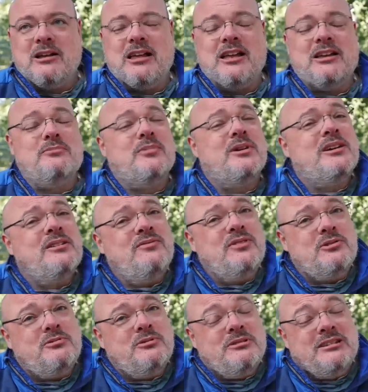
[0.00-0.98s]
In my
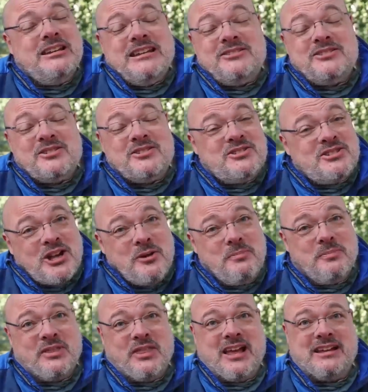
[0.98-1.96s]
view, we need to
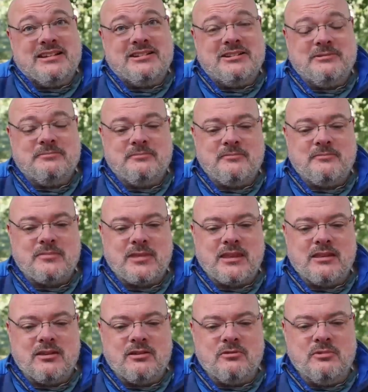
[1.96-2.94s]
stop that.
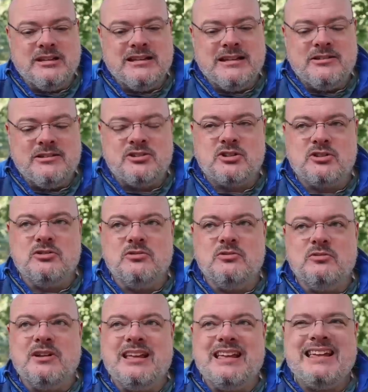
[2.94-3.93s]
We need
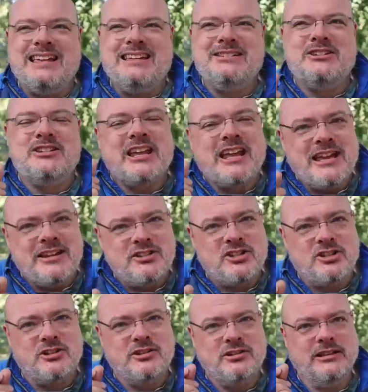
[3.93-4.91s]
to
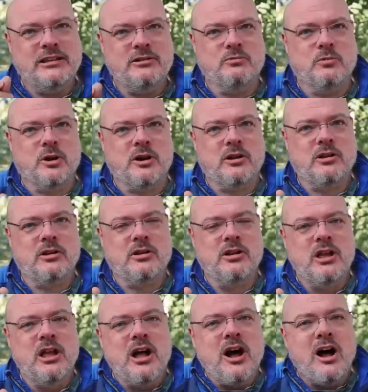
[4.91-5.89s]
intentionally work
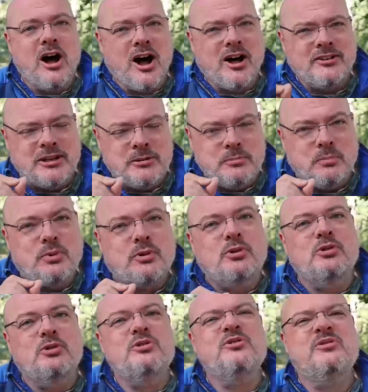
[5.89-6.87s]
on
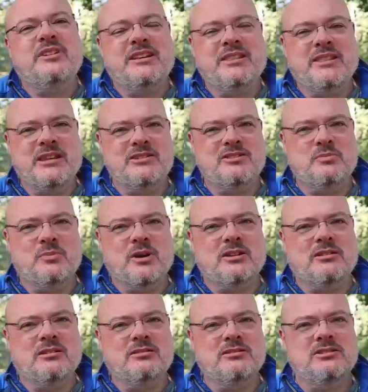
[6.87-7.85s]
improving these
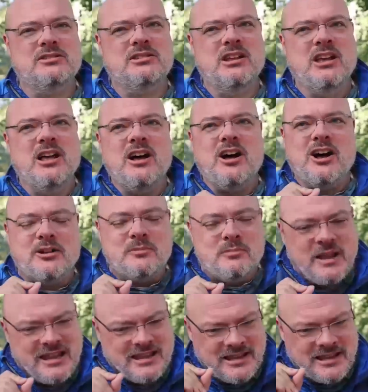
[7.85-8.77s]
models, on